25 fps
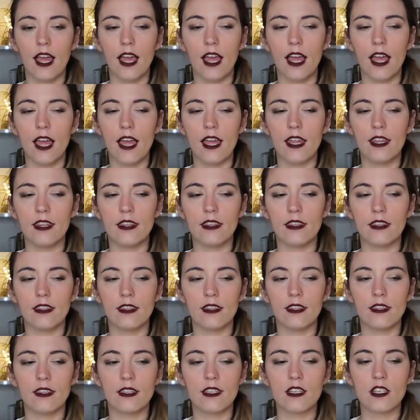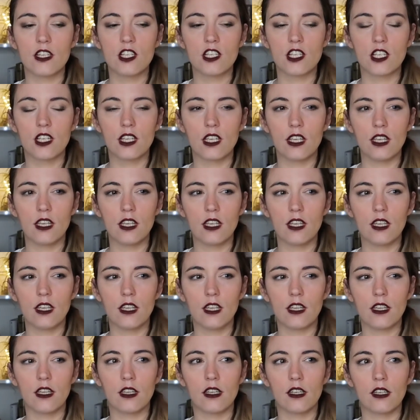and
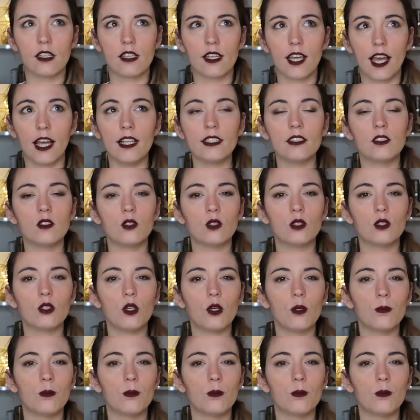she gets to go